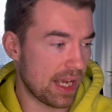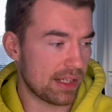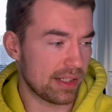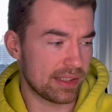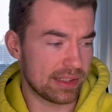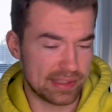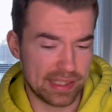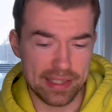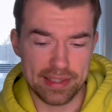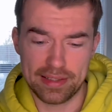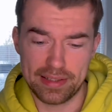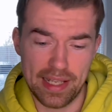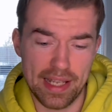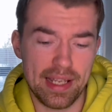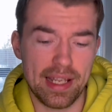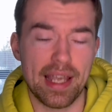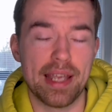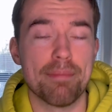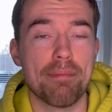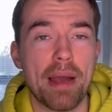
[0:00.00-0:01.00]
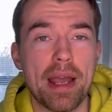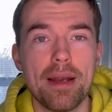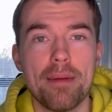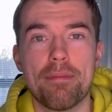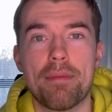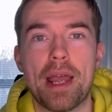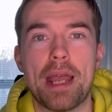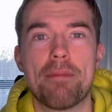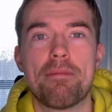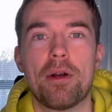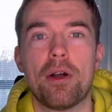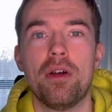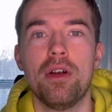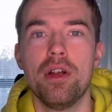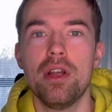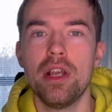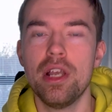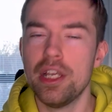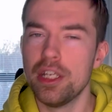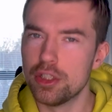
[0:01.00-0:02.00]
take a pen and paper.
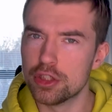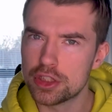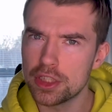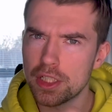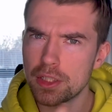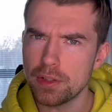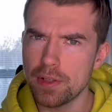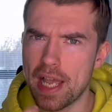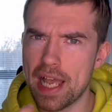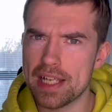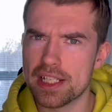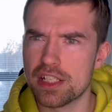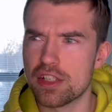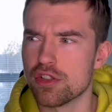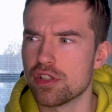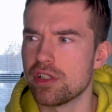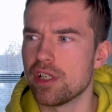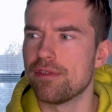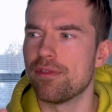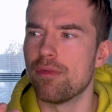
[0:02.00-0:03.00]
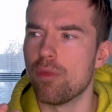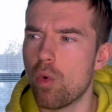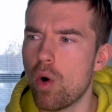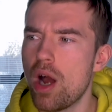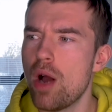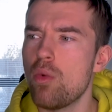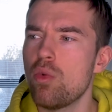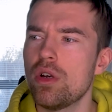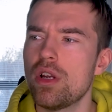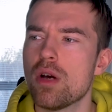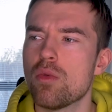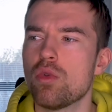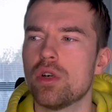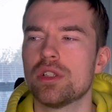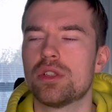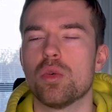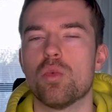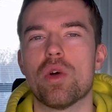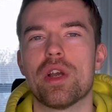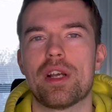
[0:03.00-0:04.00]
You start to ask yourself, why would I want
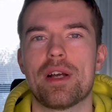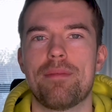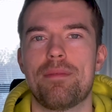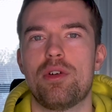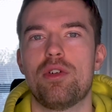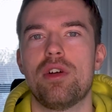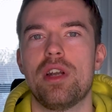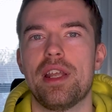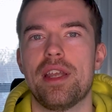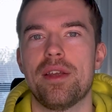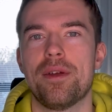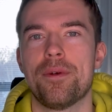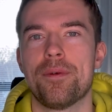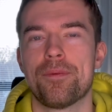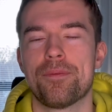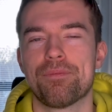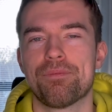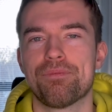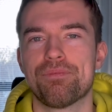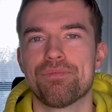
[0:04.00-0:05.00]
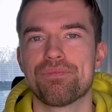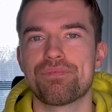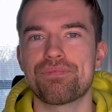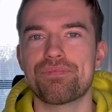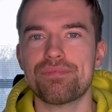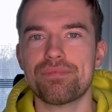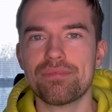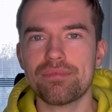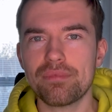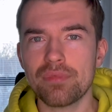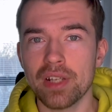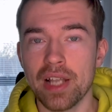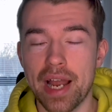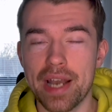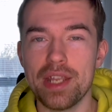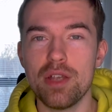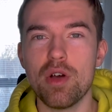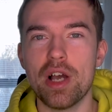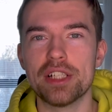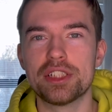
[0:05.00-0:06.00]
to wake up early? And
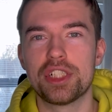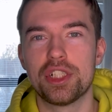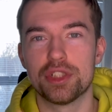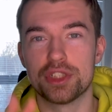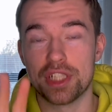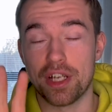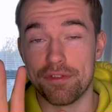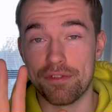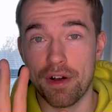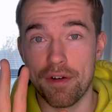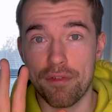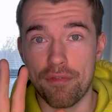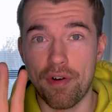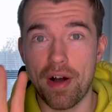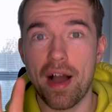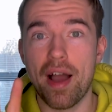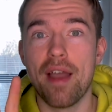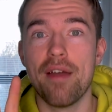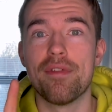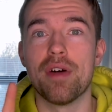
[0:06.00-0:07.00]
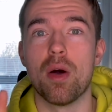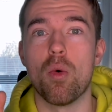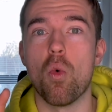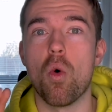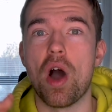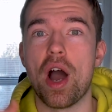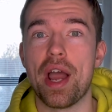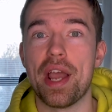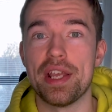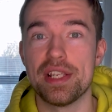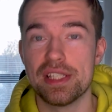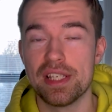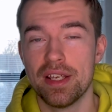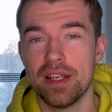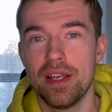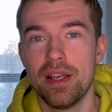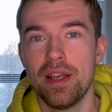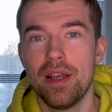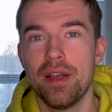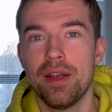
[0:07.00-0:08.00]
you ask yourself 5 whys.
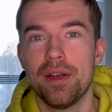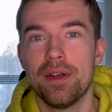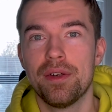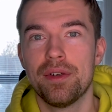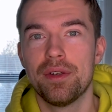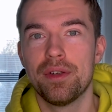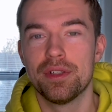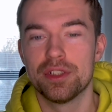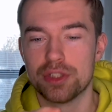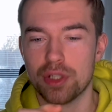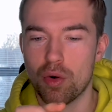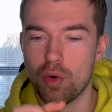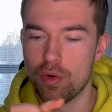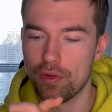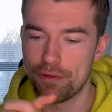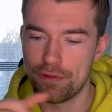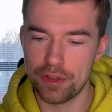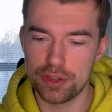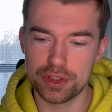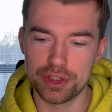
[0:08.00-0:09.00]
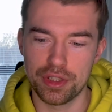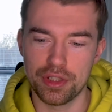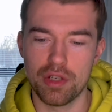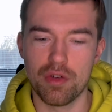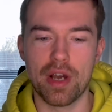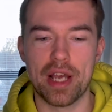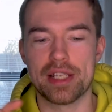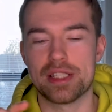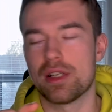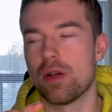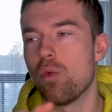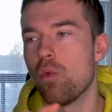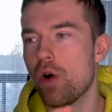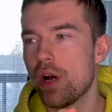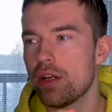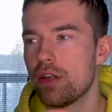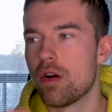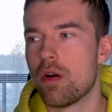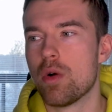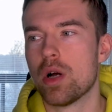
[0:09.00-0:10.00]
So first you ask, why
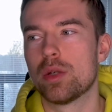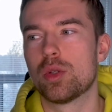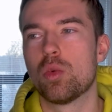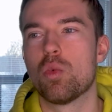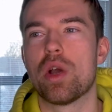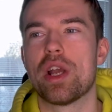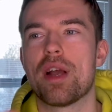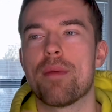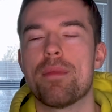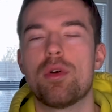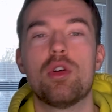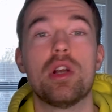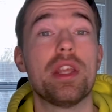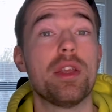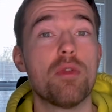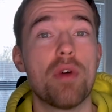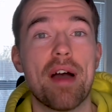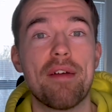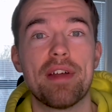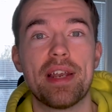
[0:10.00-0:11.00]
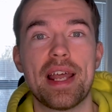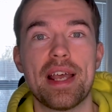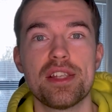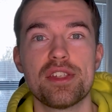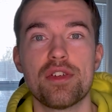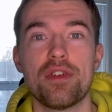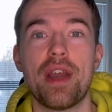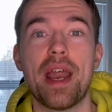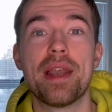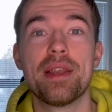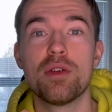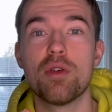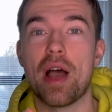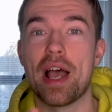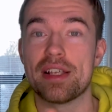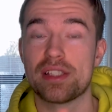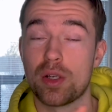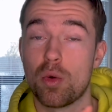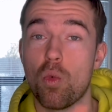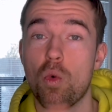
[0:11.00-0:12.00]
do I want to wake up early? You have an answer, and you
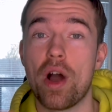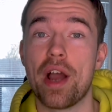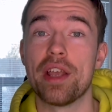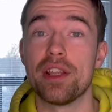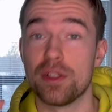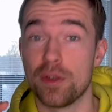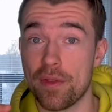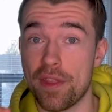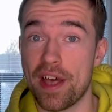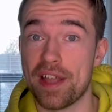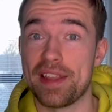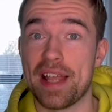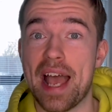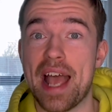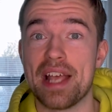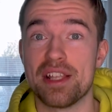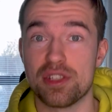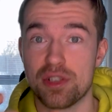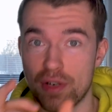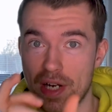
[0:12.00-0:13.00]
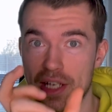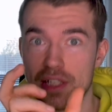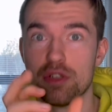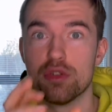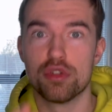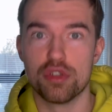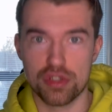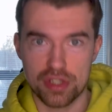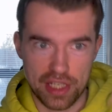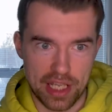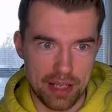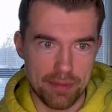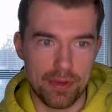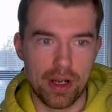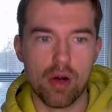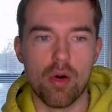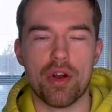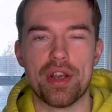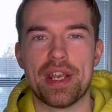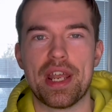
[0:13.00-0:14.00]
ask why to that answer, and you just keep
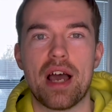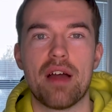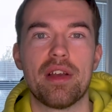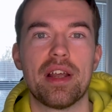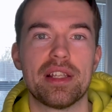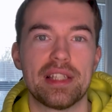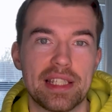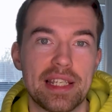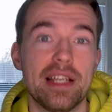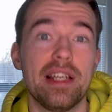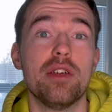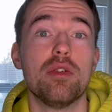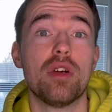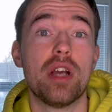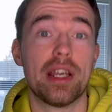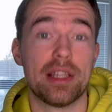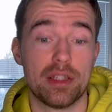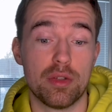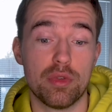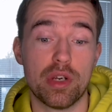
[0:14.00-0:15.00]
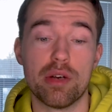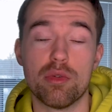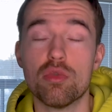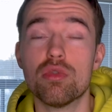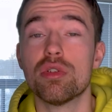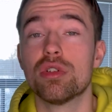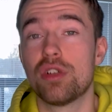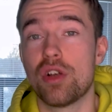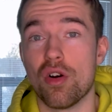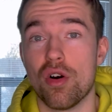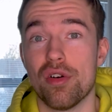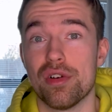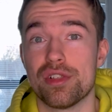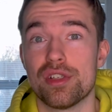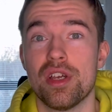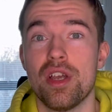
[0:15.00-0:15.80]
going down until you get to the root cause